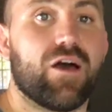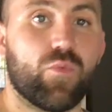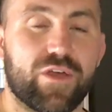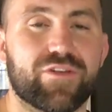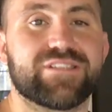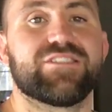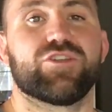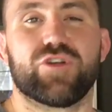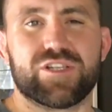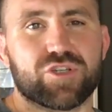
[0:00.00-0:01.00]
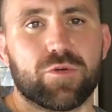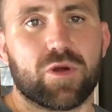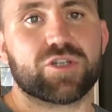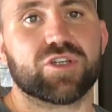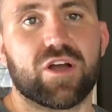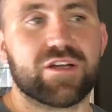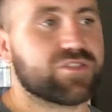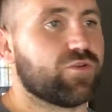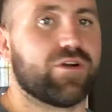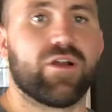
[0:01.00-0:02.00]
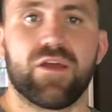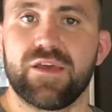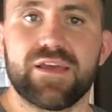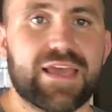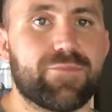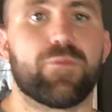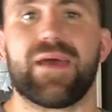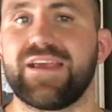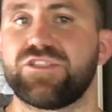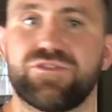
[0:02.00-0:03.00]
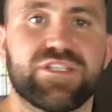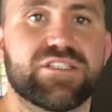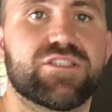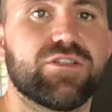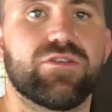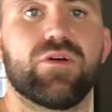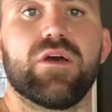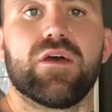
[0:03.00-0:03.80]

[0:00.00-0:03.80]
whether it's traditional martial arts or MMA, jiu-jitsu,